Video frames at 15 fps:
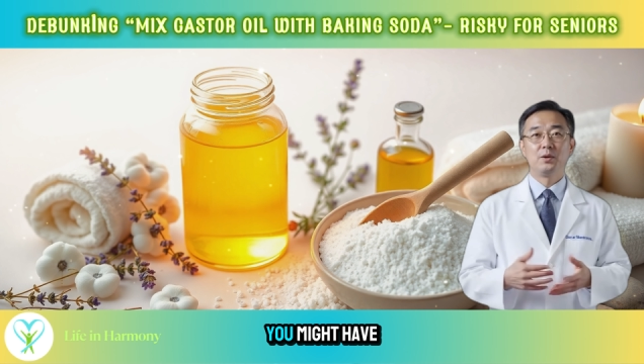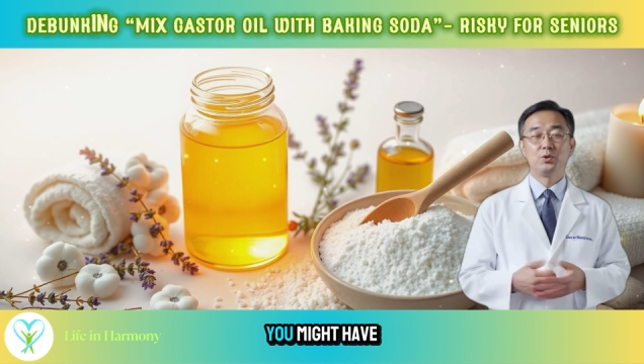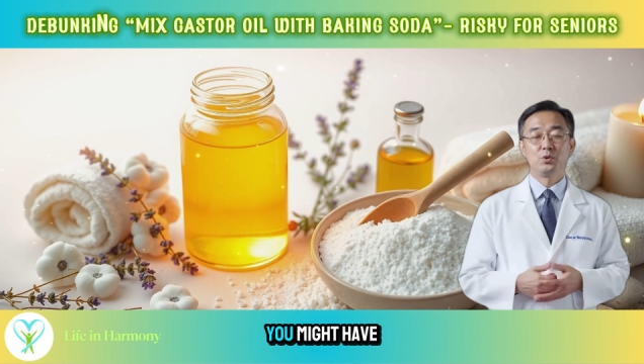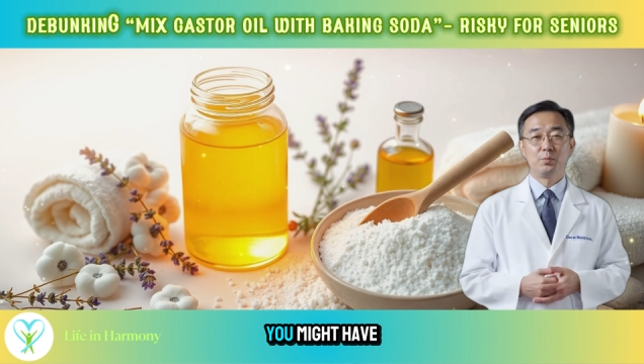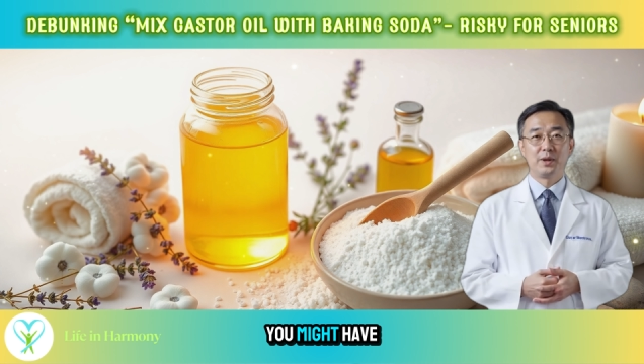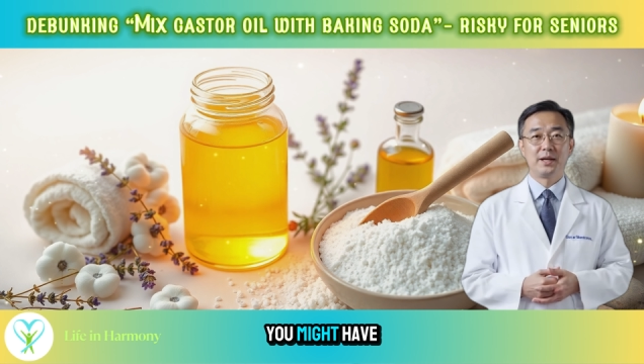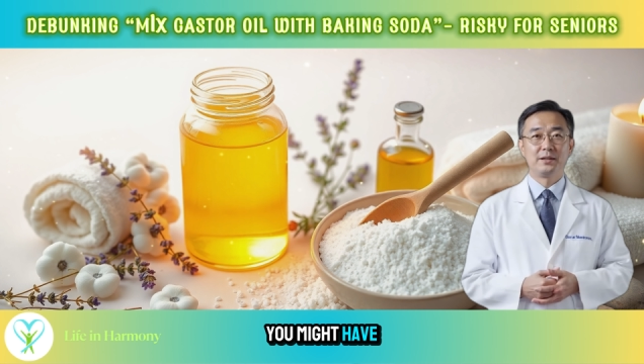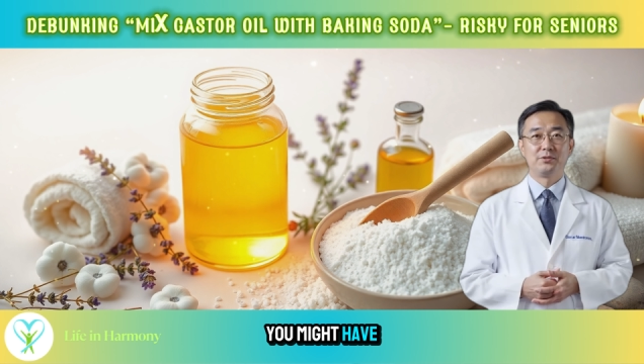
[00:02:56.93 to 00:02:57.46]
You
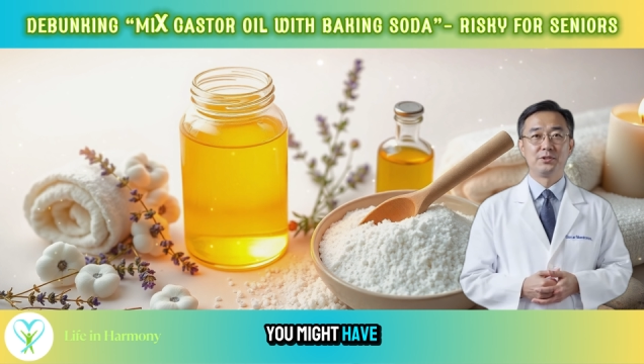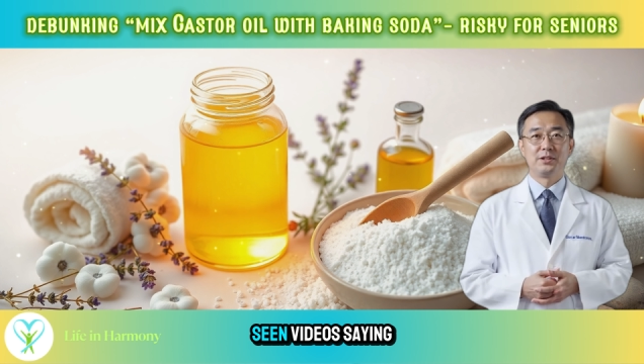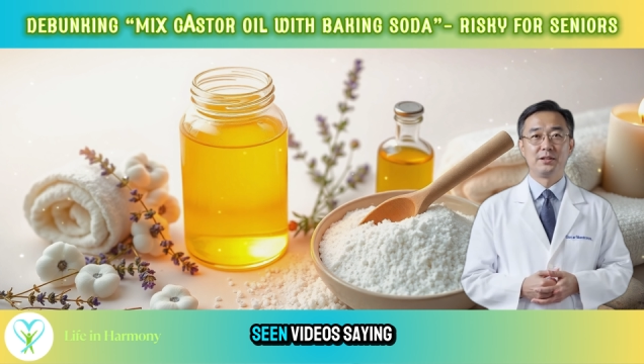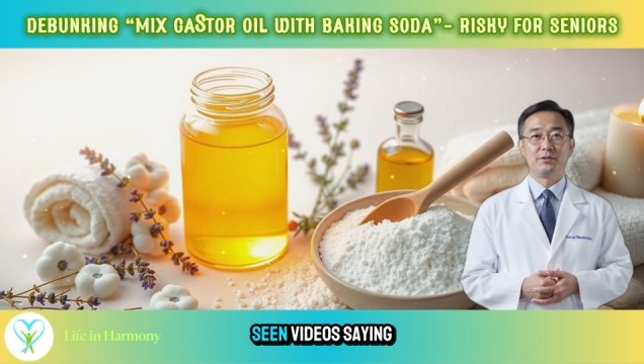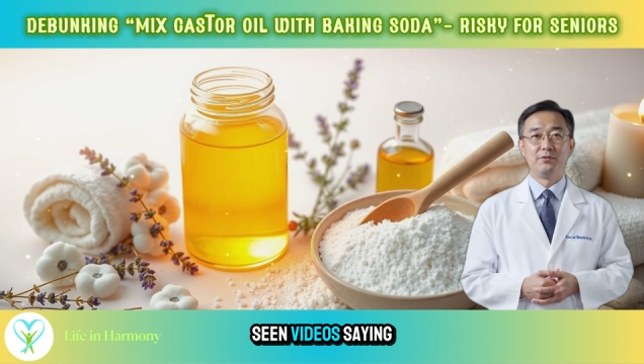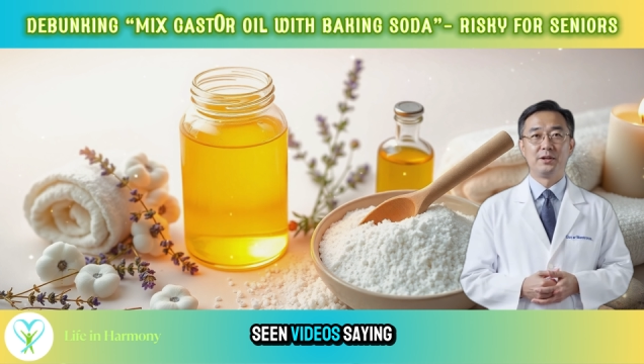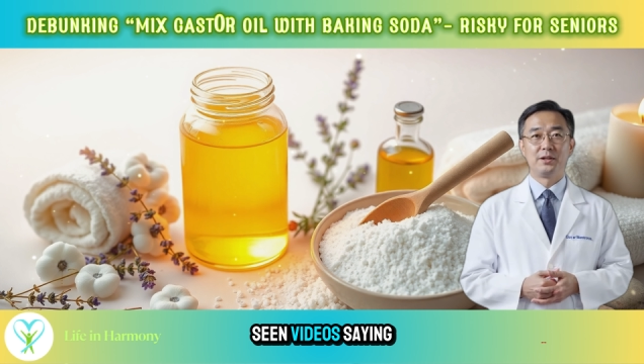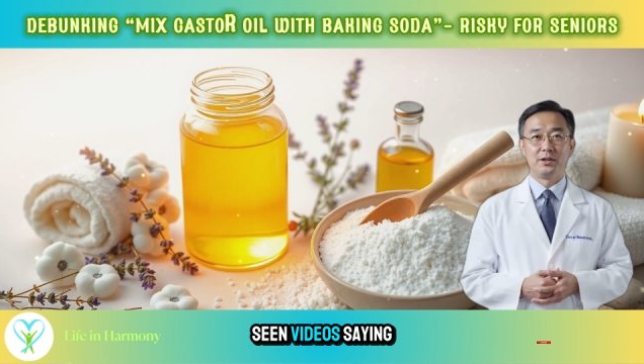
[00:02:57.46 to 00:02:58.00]
might have
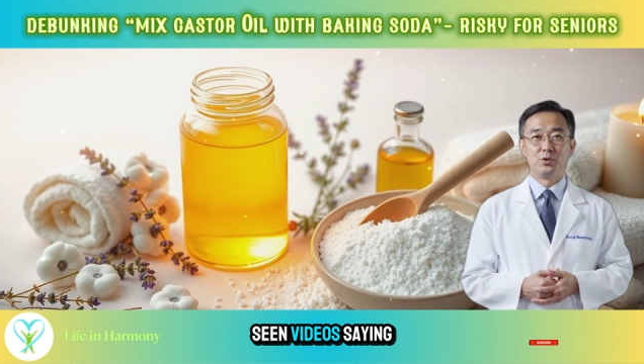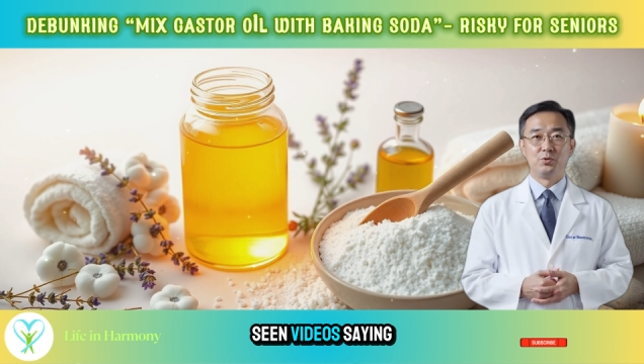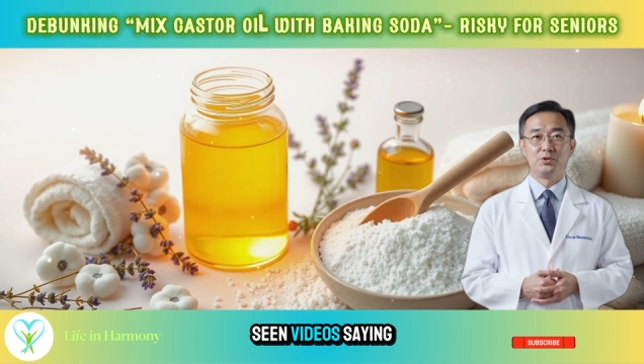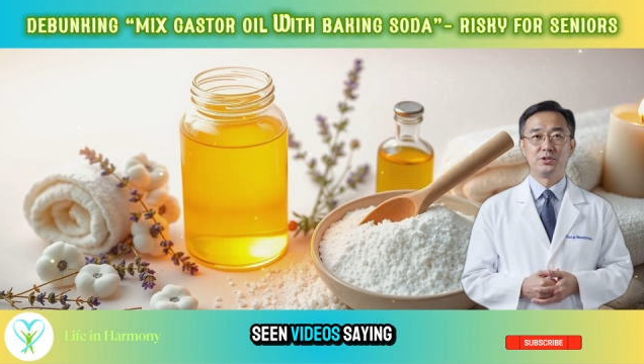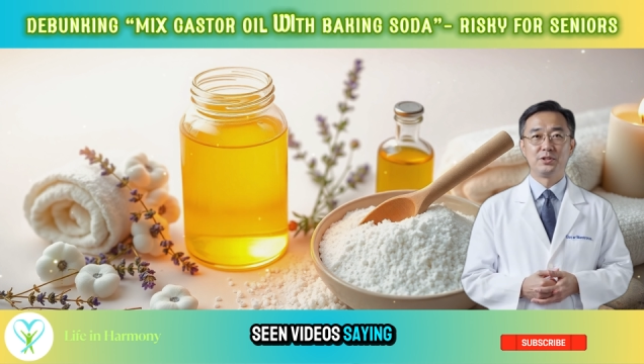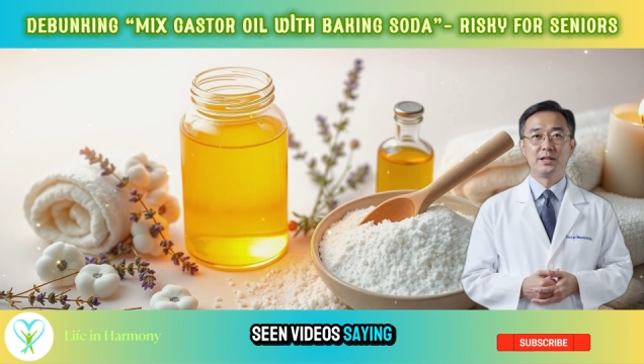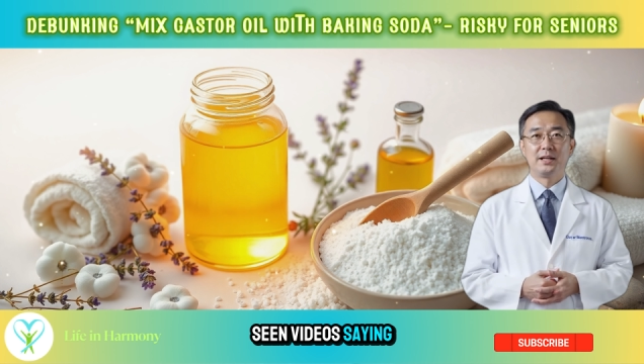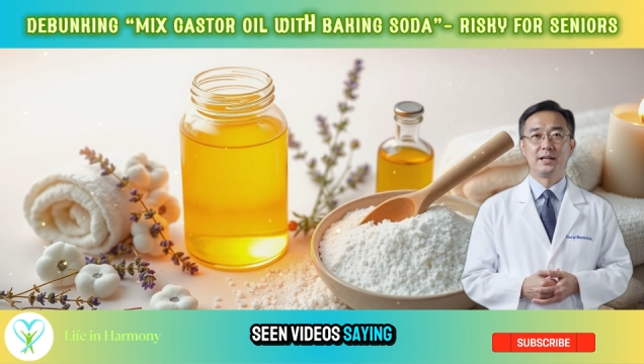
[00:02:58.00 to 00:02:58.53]
seen videos
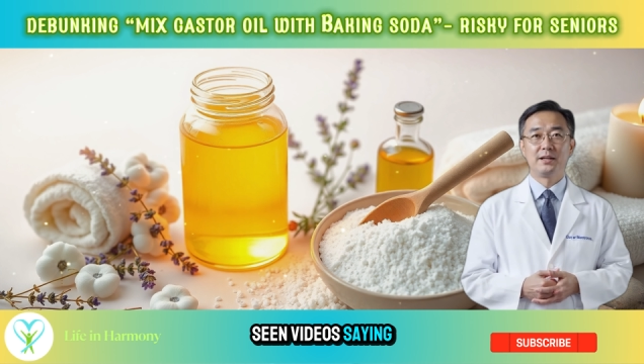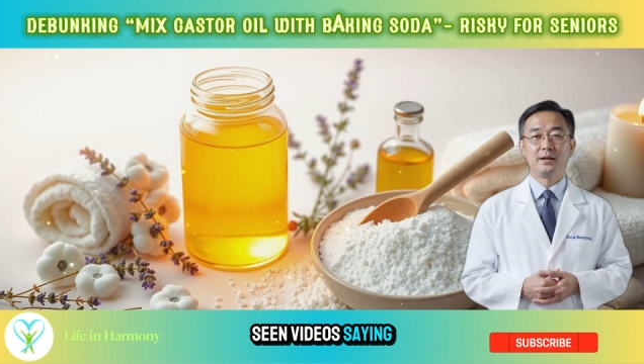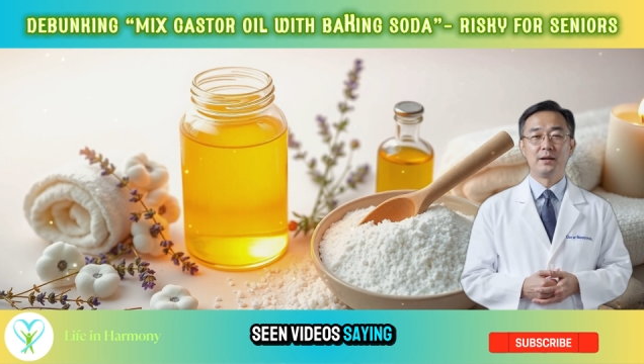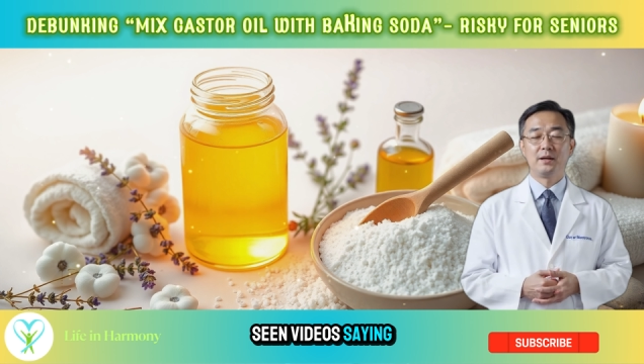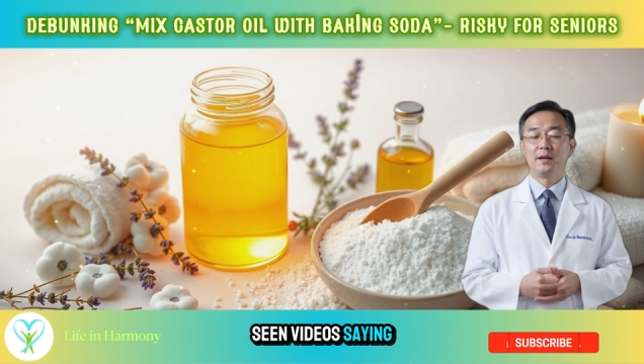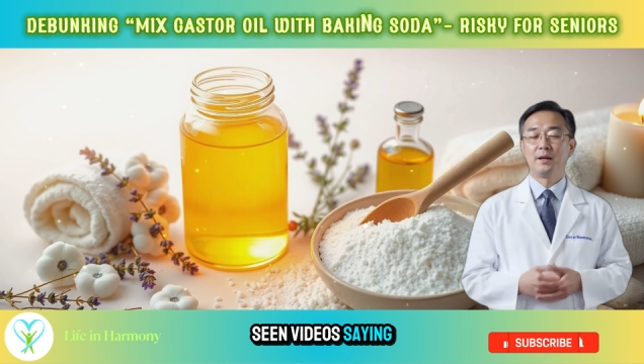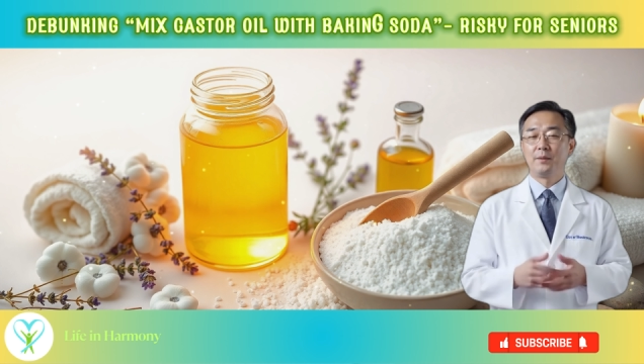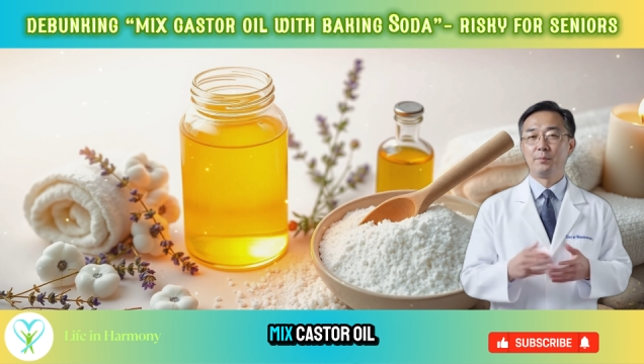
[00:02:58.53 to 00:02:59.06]
saying,
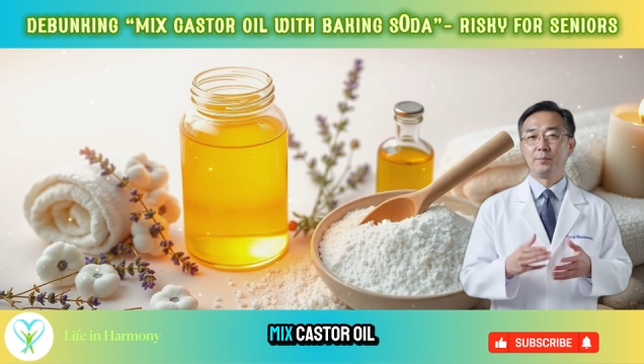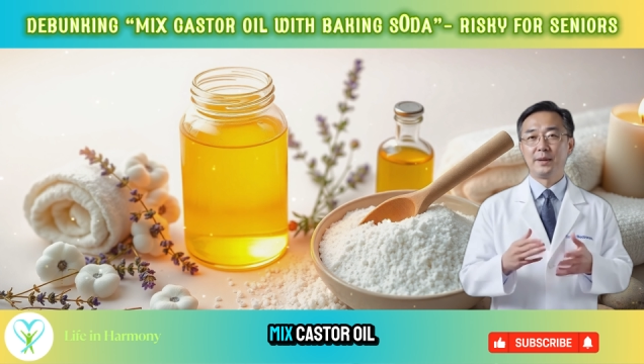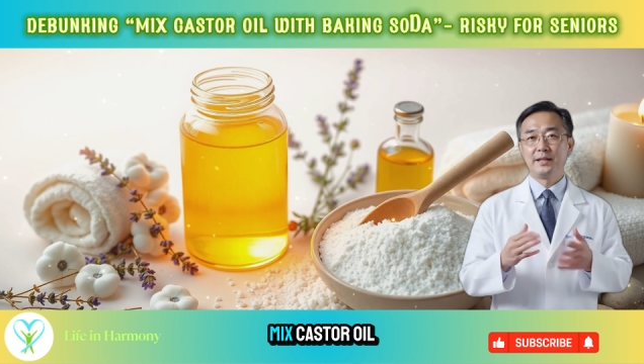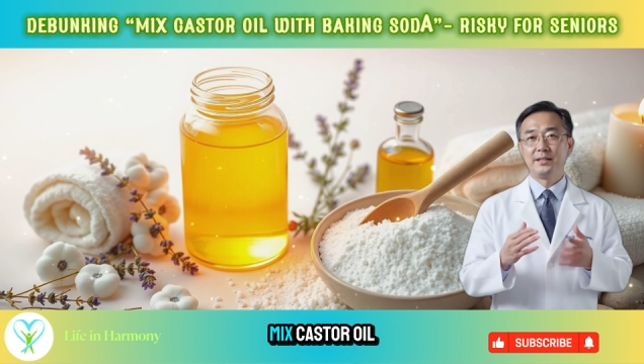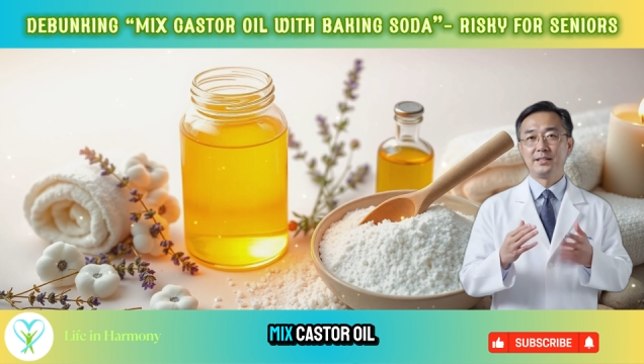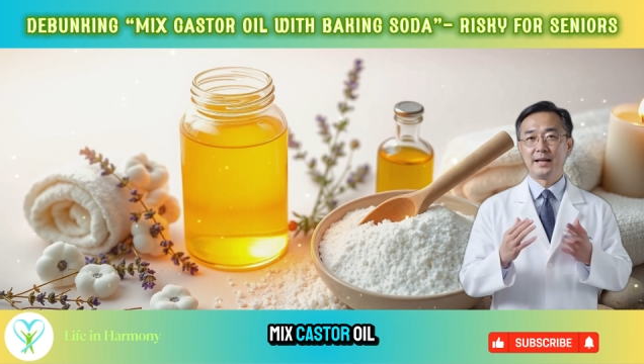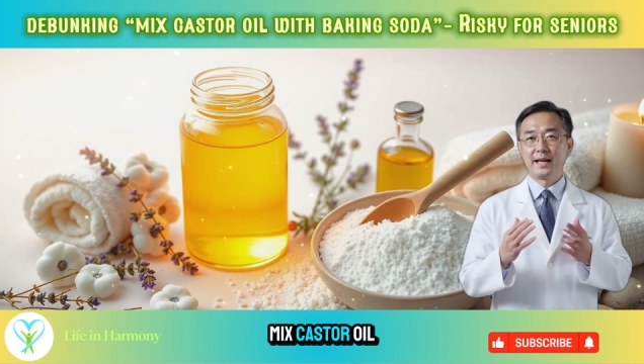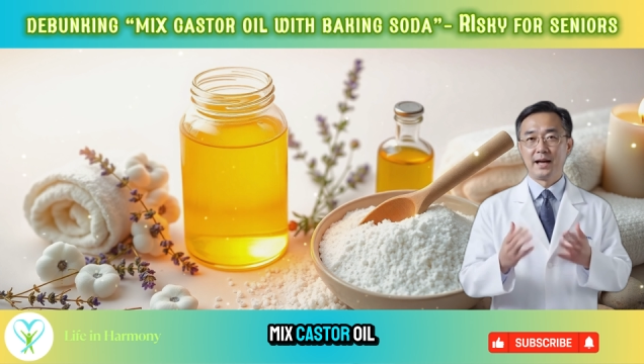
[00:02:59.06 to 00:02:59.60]

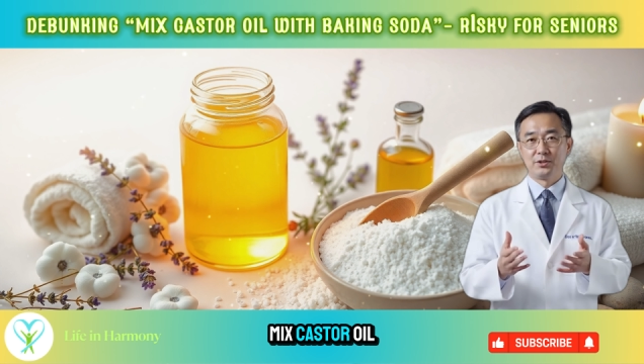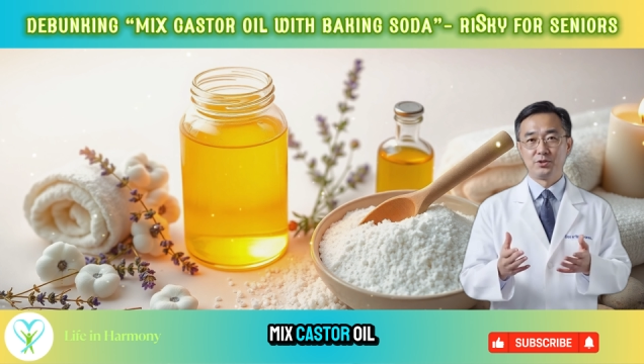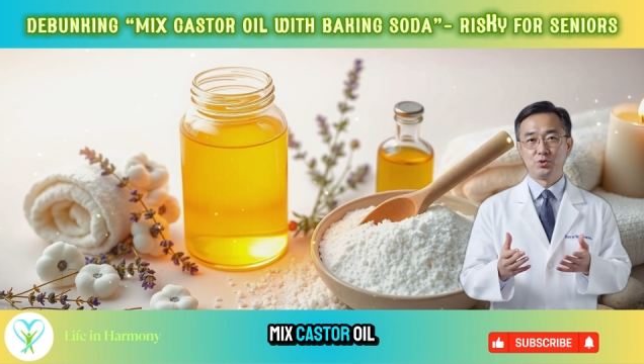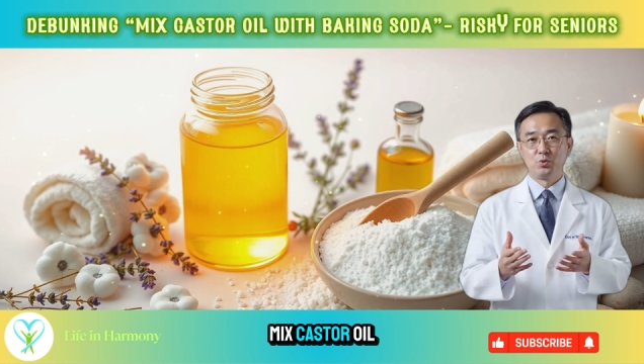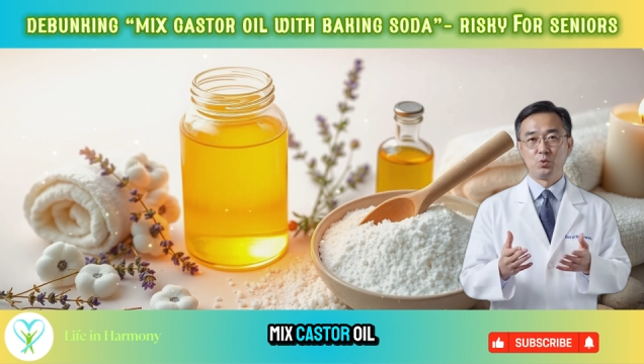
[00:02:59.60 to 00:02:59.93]
mix castor